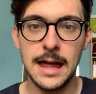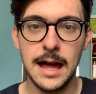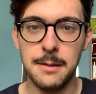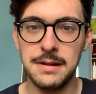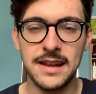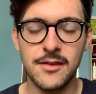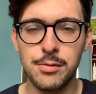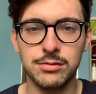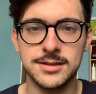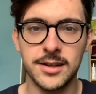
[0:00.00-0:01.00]
Um, but
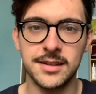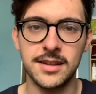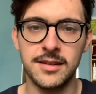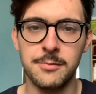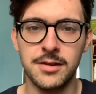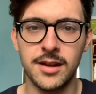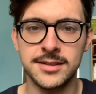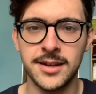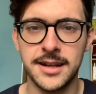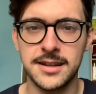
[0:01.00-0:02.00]
Liverpool decided to,
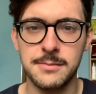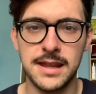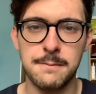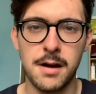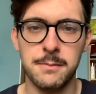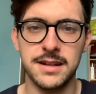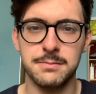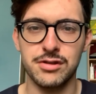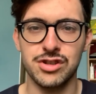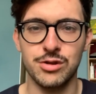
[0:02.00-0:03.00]
decided to make the public
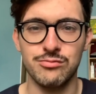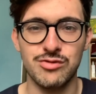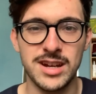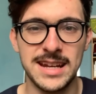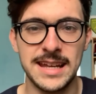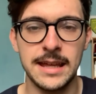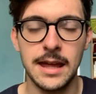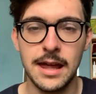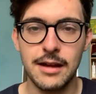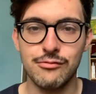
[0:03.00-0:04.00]
pursuit really,
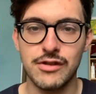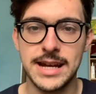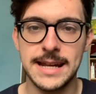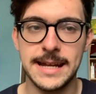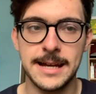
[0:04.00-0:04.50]
really.